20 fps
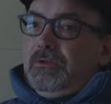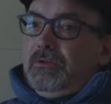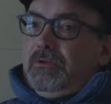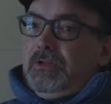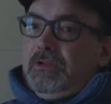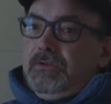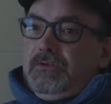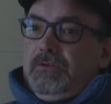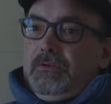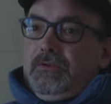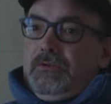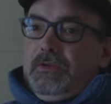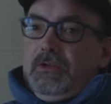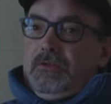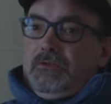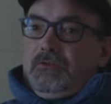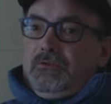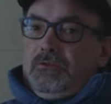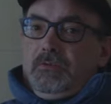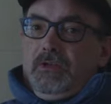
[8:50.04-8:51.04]
This
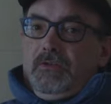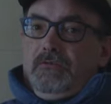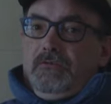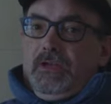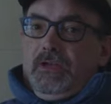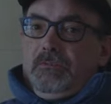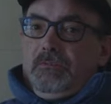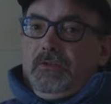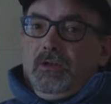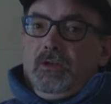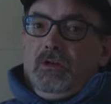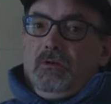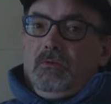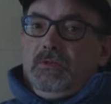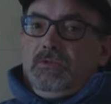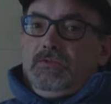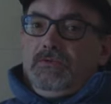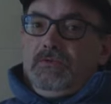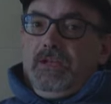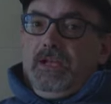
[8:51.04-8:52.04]
hotel is where my family
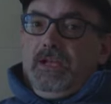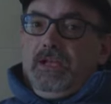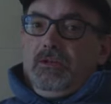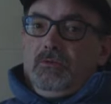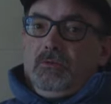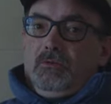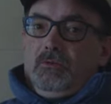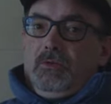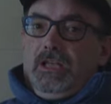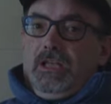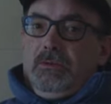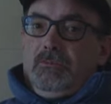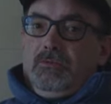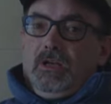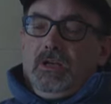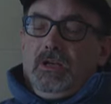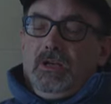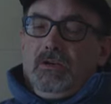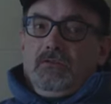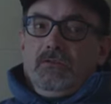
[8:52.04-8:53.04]
always stayed when we came to
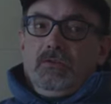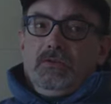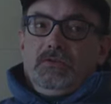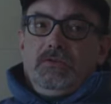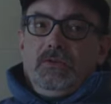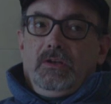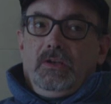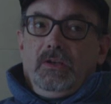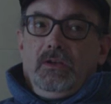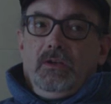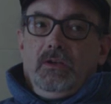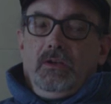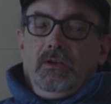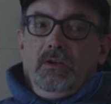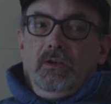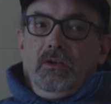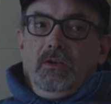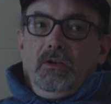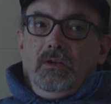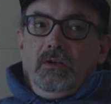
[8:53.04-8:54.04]
Ohio University
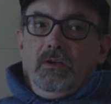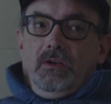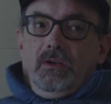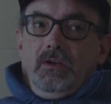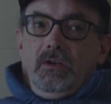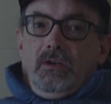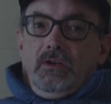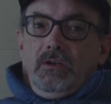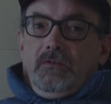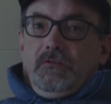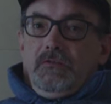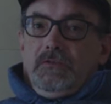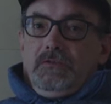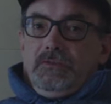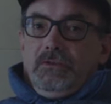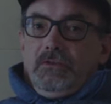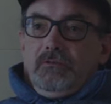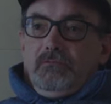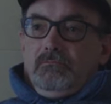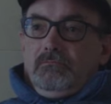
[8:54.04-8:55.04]
to
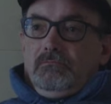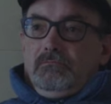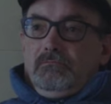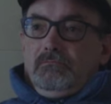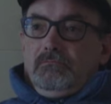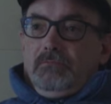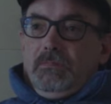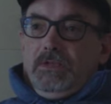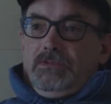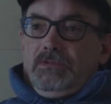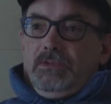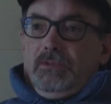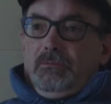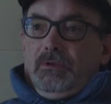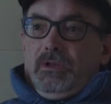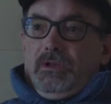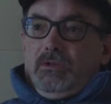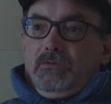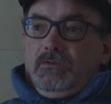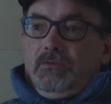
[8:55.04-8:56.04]
visit my
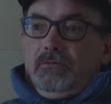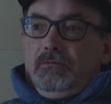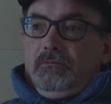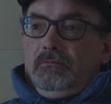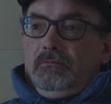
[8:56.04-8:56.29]
siblings.